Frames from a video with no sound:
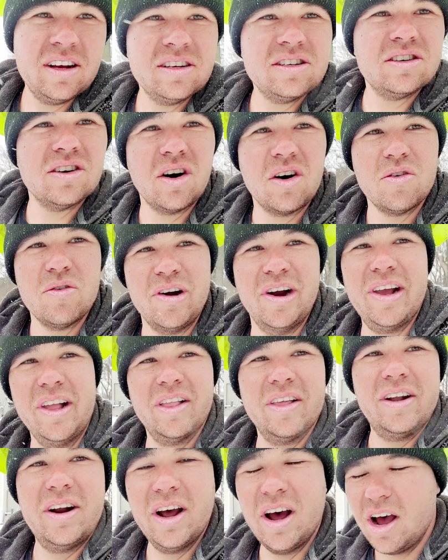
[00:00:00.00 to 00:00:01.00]
start
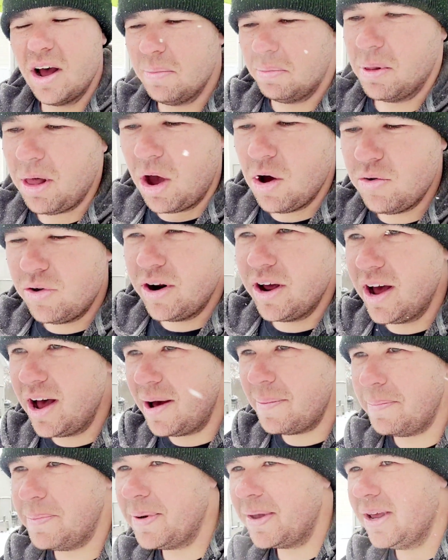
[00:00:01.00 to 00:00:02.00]
reeling up, loading
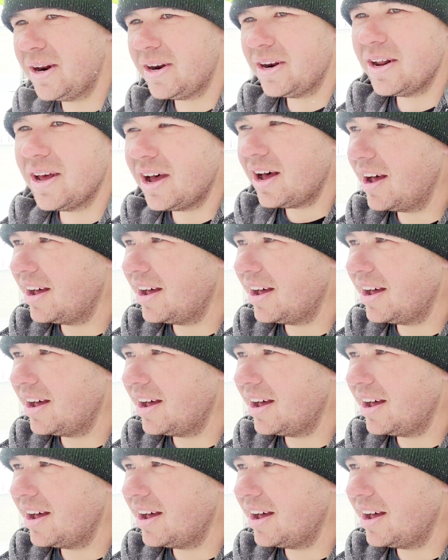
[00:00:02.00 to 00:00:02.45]
up, and